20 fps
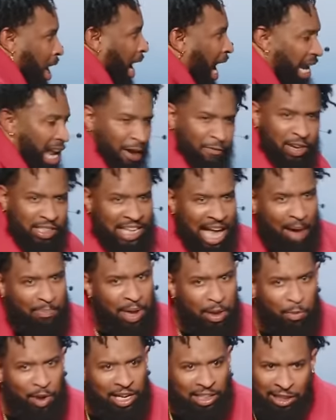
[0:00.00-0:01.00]
And every time he
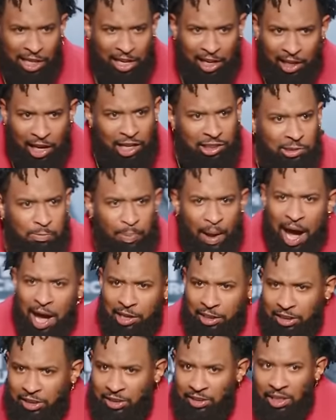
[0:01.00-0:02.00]
went into the
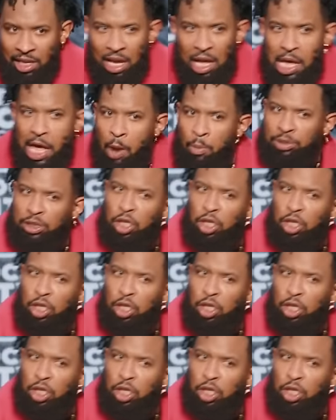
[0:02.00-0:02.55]
lunchbox, it was